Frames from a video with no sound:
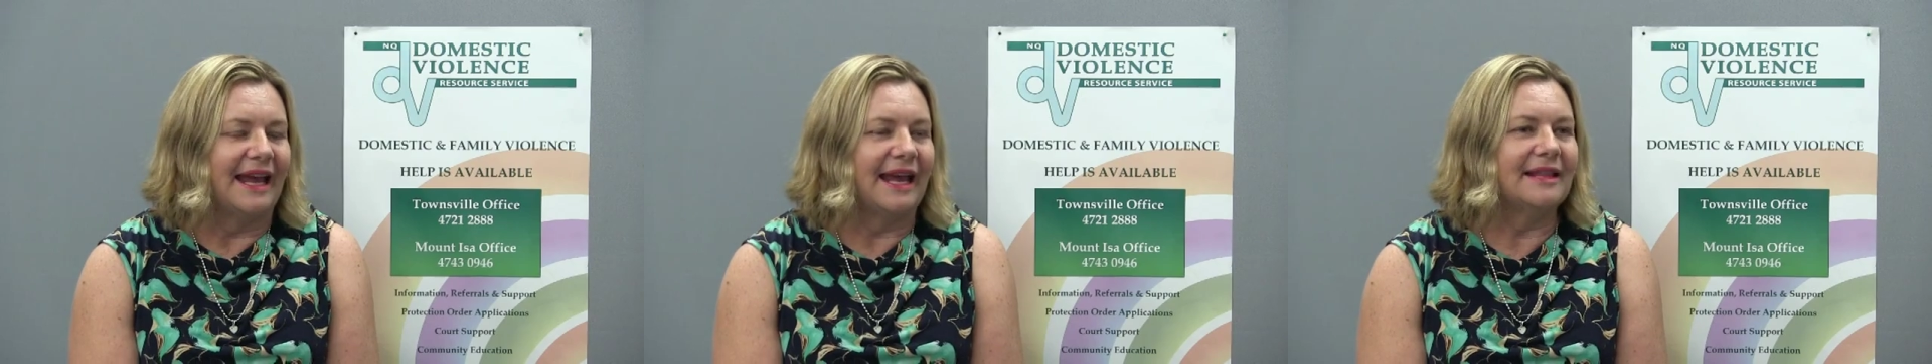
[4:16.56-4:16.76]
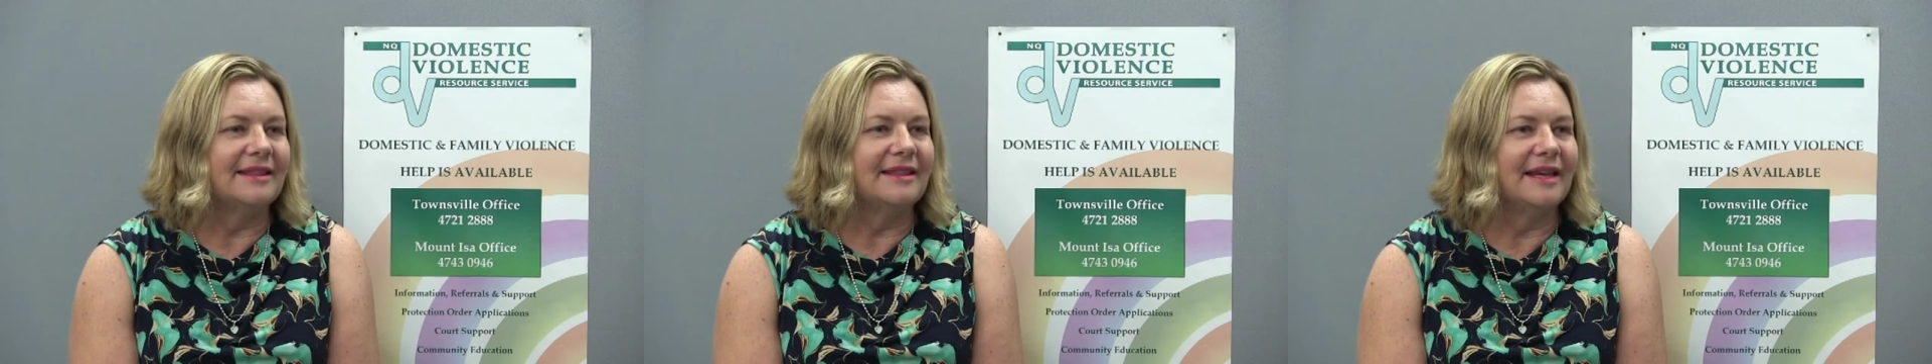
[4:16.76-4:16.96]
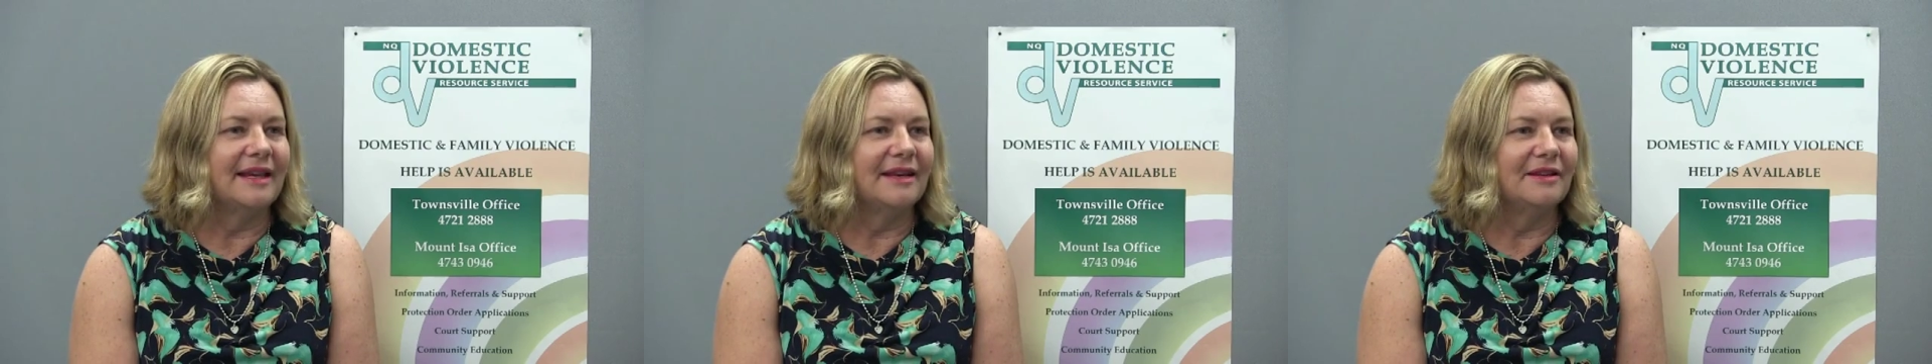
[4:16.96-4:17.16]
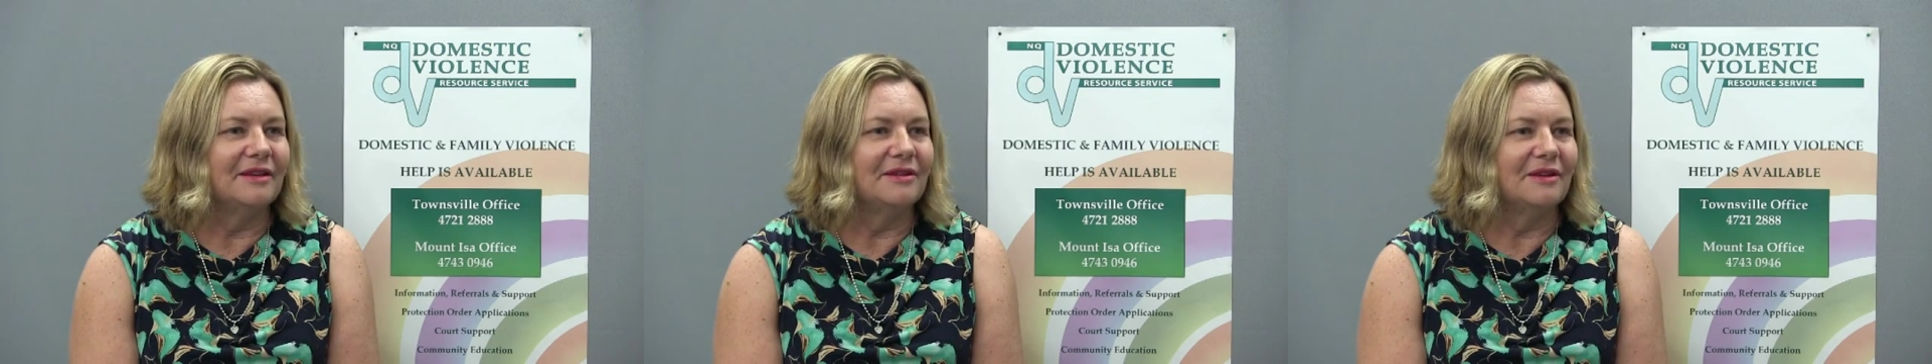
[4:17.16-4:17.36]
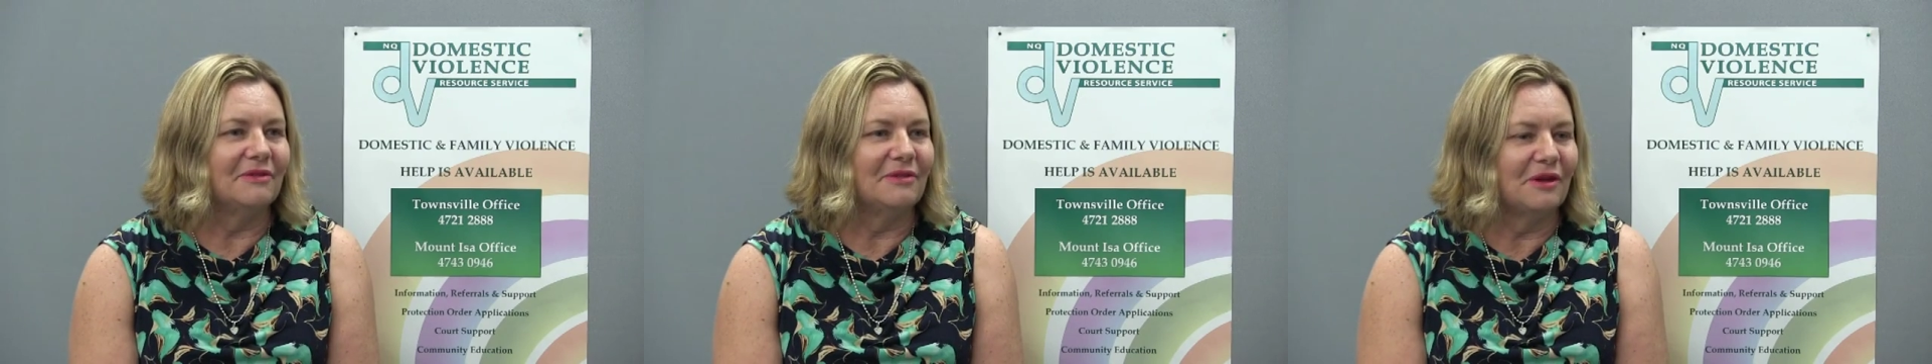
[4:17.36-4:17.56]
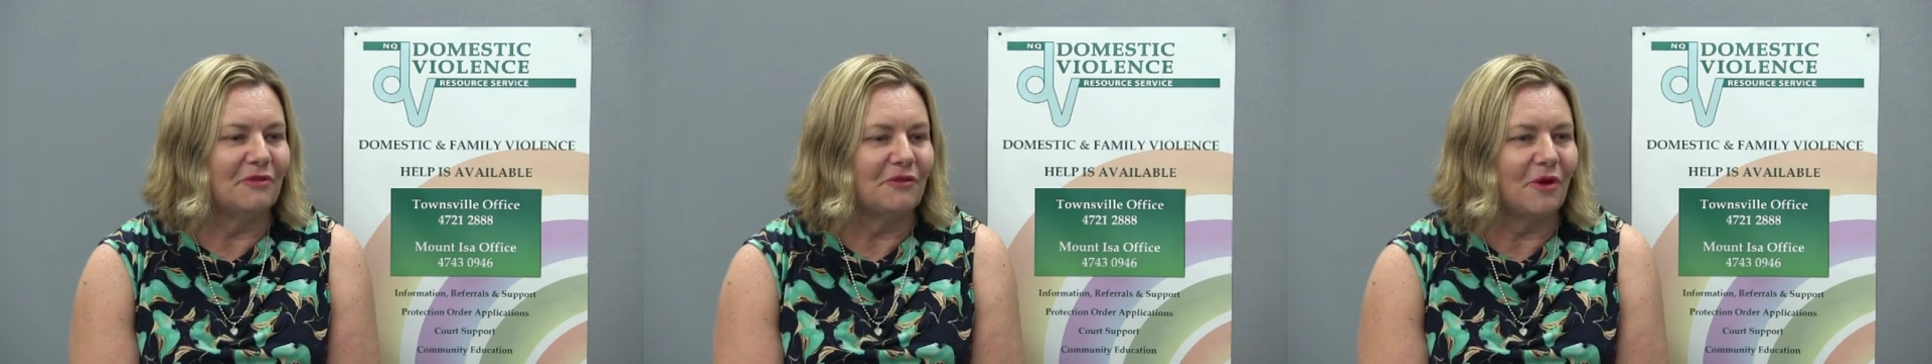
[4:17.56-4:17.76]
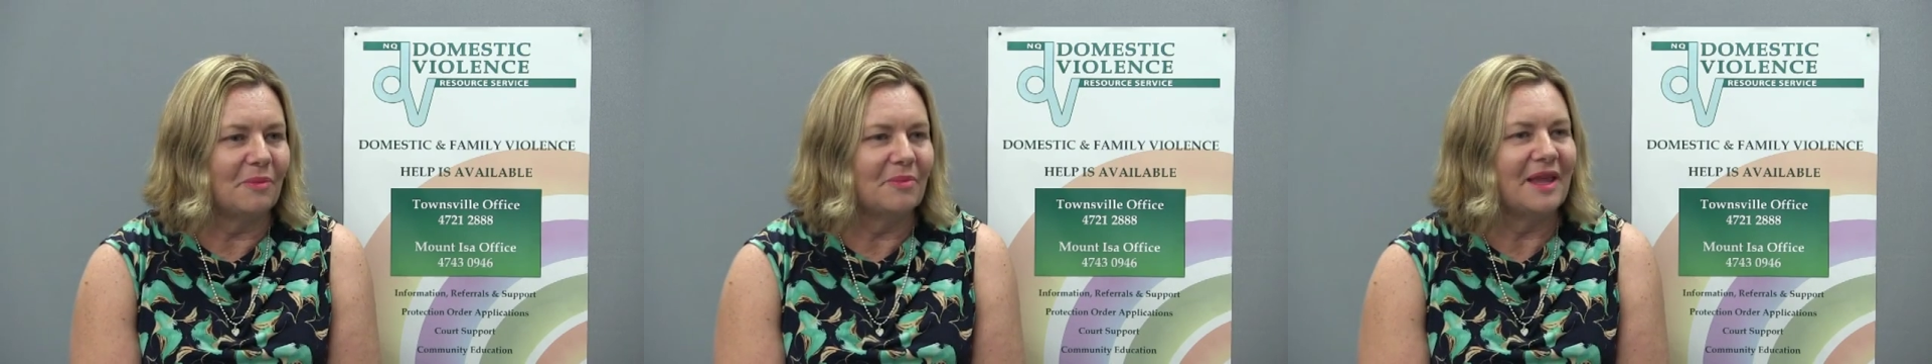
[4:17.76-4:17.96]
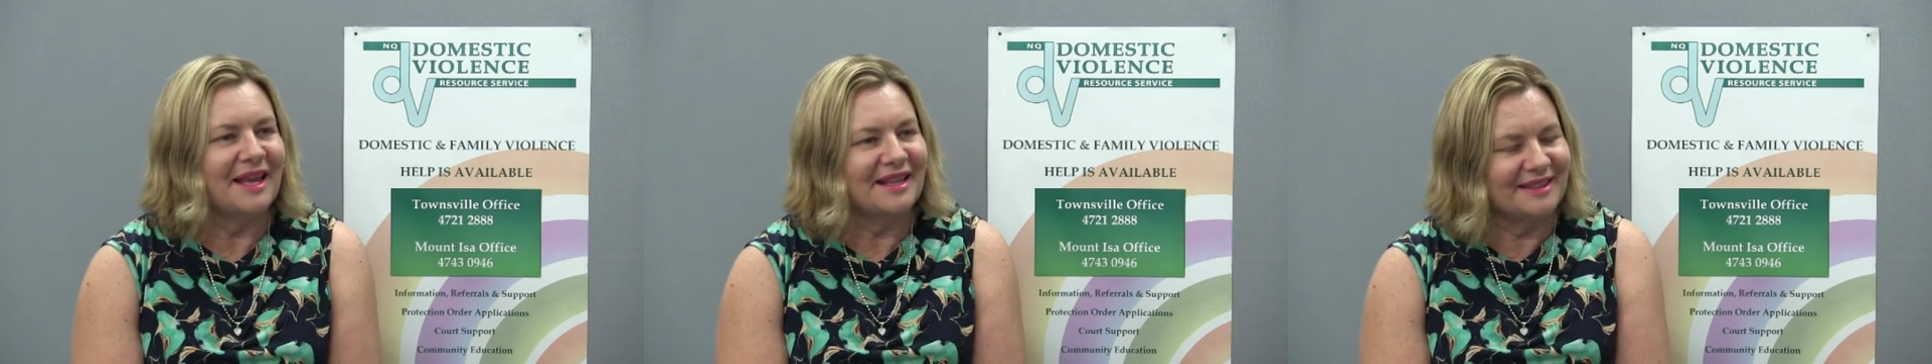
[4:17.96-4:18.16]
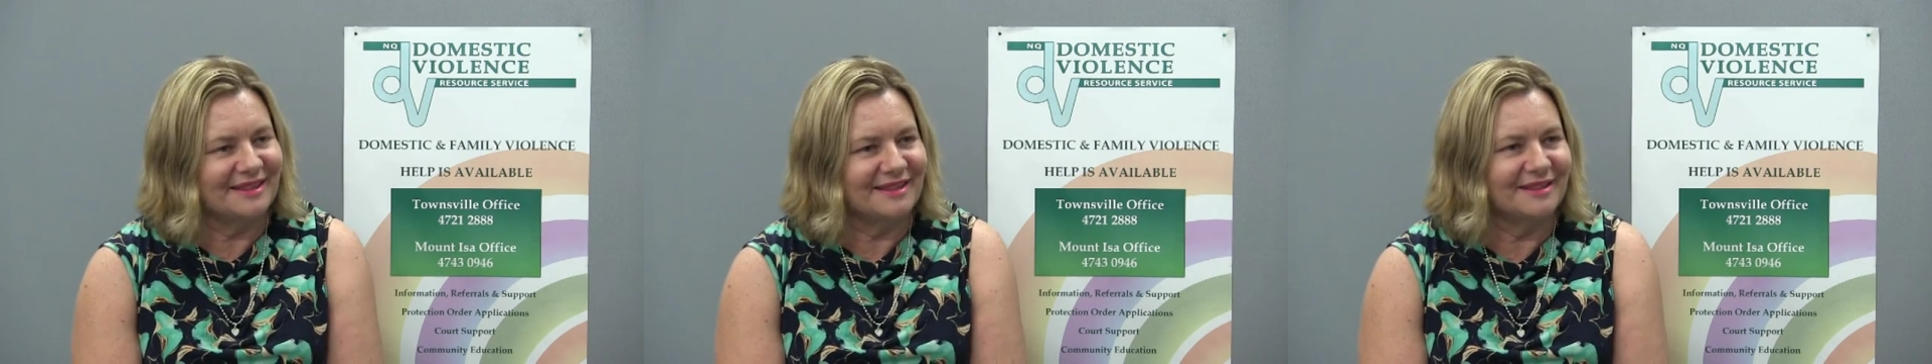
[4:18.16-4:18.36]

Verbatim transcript: and then from that